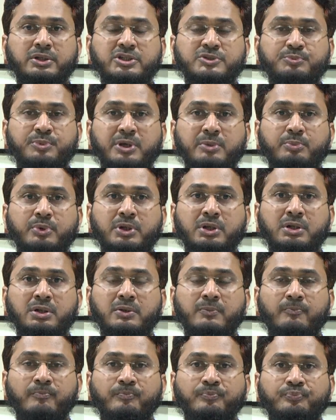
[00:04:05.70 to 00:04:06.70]
these people
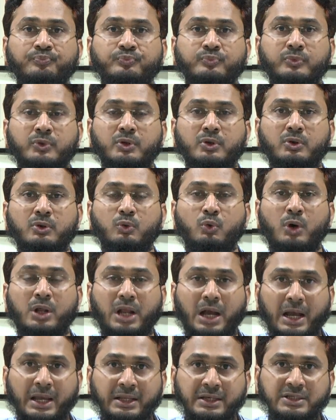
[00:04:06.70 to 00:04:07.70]
who
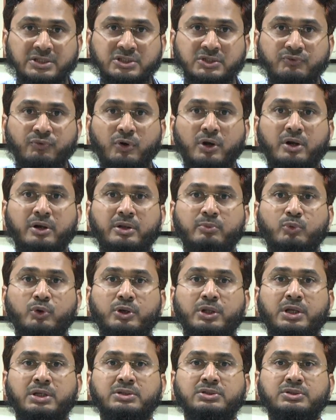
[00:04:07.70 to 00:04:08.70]
are high risk for
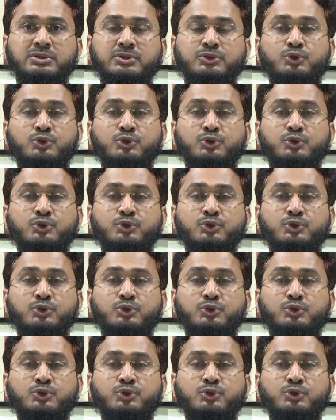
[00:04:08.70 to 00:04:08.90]
pneumonias